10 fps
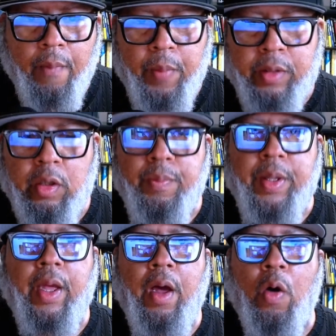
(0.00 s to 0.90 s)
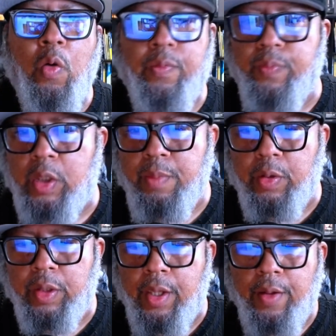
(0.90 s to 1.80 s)
but it's going to be a whole
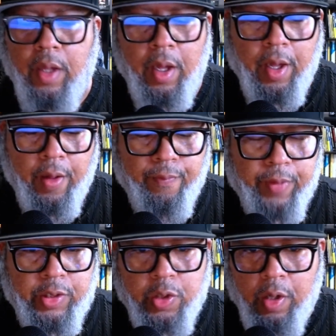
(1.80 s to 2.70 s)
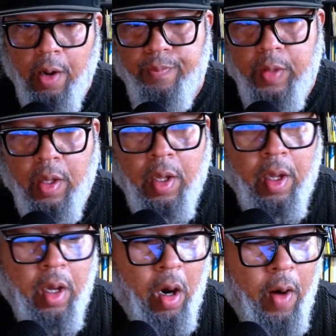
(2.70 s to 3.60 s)
community feature there.
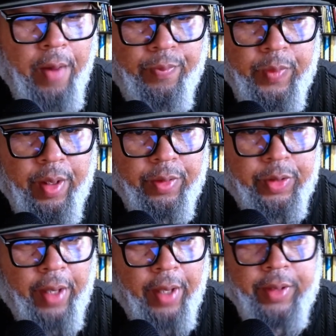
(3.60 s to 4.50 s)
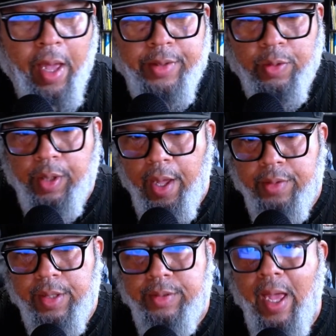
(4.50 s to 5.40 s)
All right, and so that's how I do,
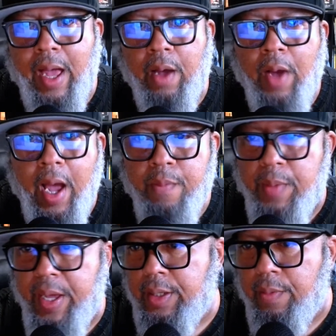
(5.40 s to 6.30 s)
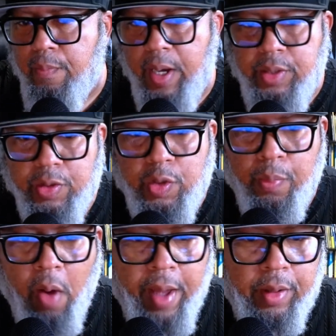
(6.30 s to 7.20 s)
guys. That's how I make my digital
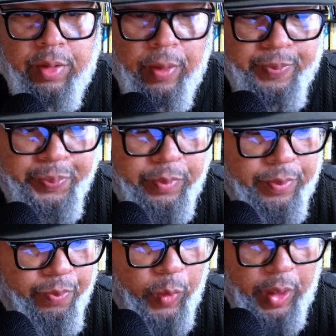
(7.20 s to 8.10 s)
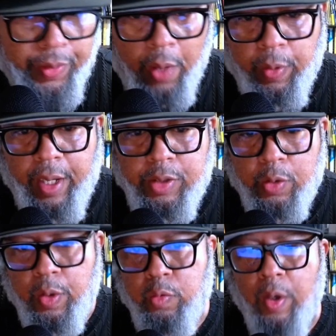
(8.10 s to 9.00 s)
products. And then what I
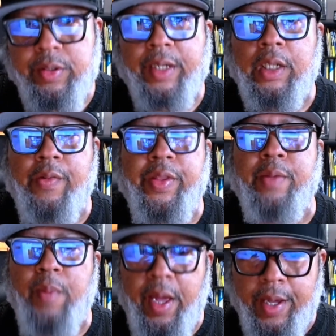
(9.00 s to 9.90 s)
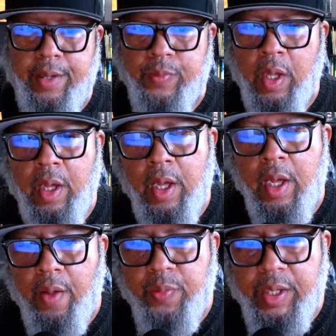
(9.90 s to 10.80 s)
do is once I get everything made,
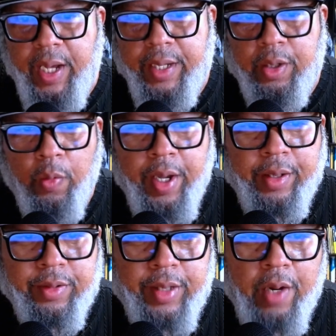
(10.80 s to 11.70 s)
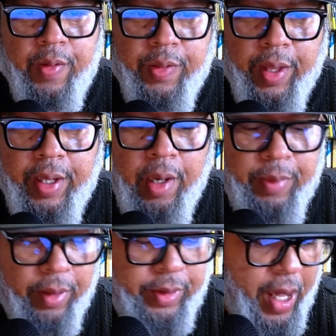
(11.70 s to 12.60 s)
then I got to go in and set everything up,
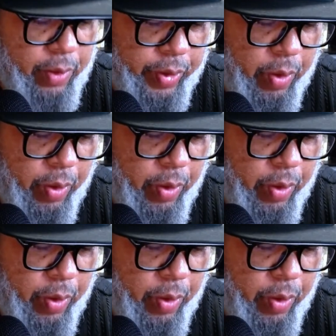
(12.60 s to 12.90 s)
and that's kind of what